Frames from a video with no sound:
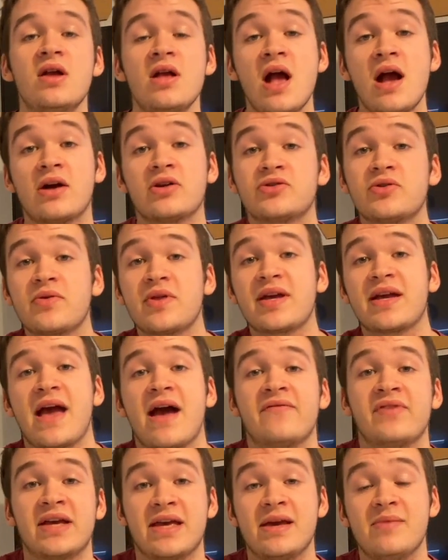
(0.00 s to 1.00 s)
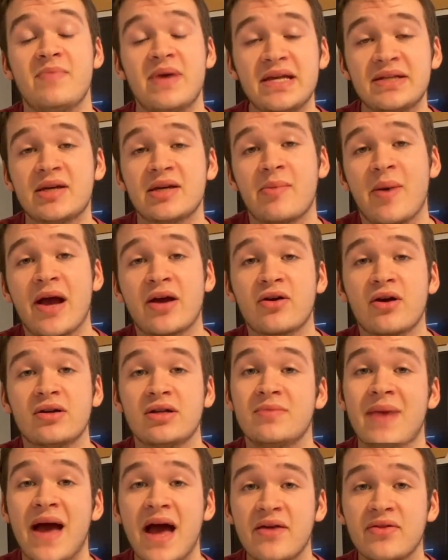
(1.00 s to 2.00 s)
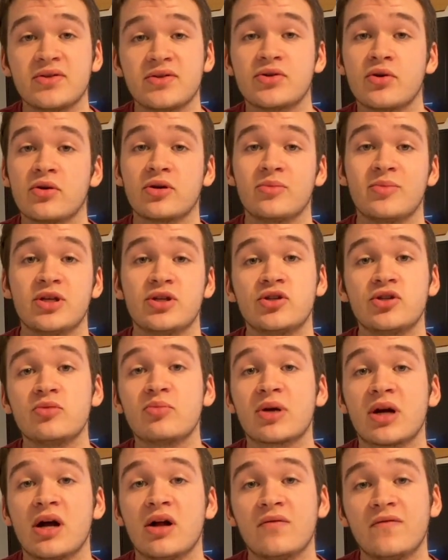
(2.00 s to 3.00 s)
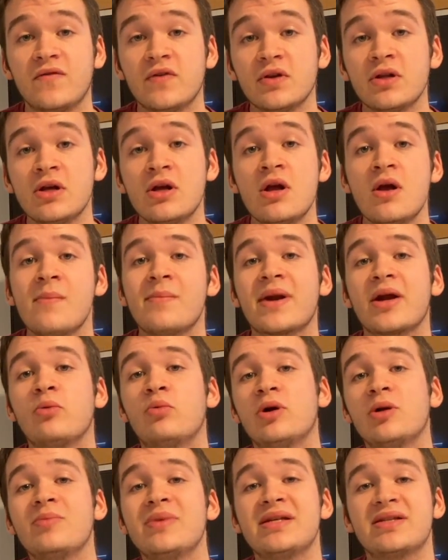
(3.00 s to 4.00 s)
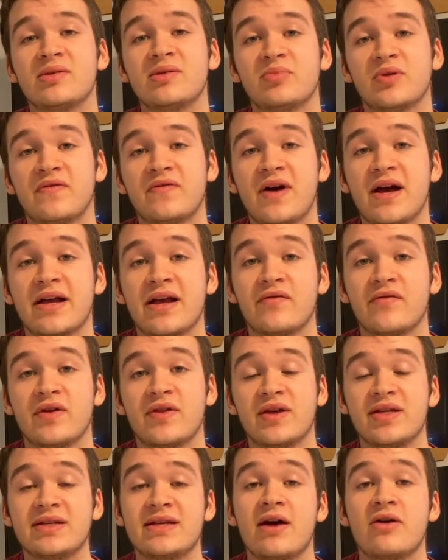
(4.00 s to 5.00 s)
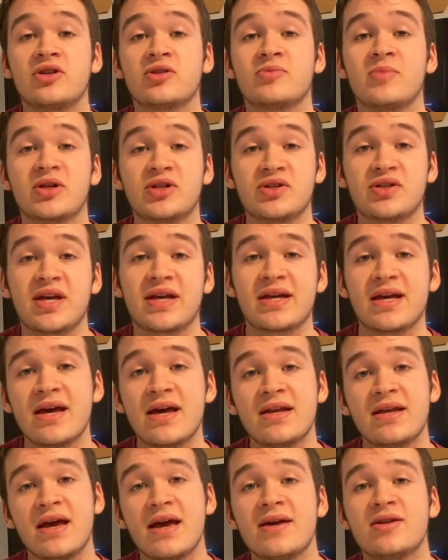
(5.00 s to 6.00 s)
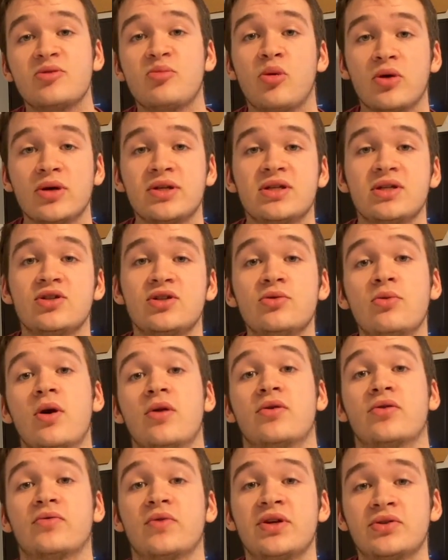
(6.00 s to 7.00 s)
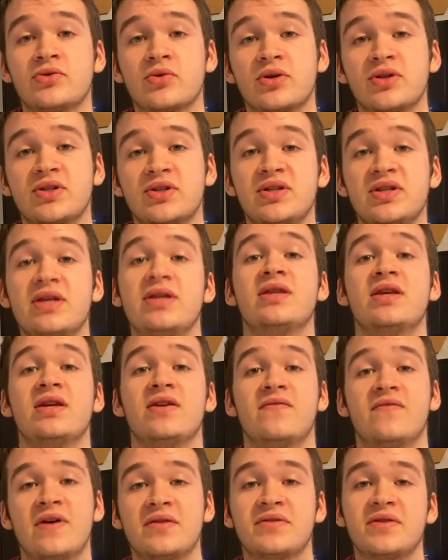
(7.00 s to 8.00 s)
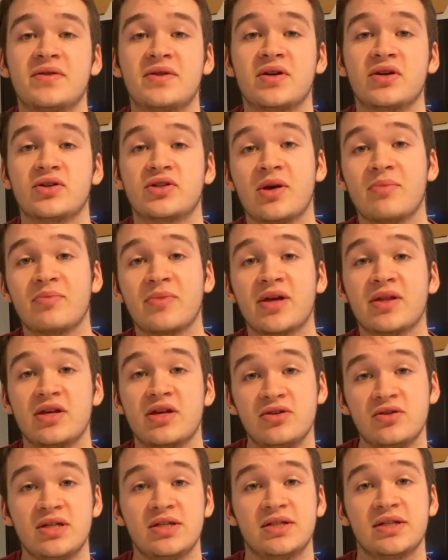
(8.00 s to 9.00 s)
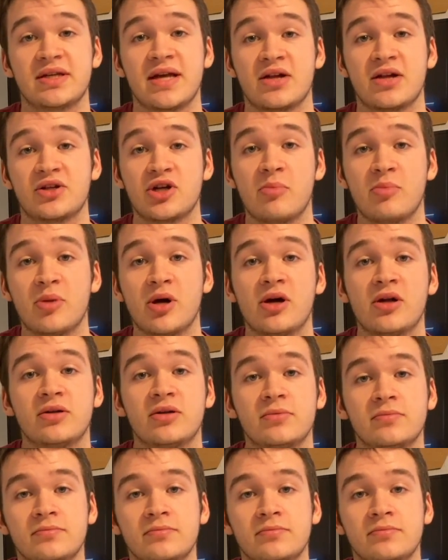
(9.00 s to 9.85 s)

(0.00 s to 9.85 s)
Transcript: I also think having a basic background in math is going to be super helpful, but I will be simplifying everything down as much as I can and pointing to other resources in the event that there's something that you need to catch up on.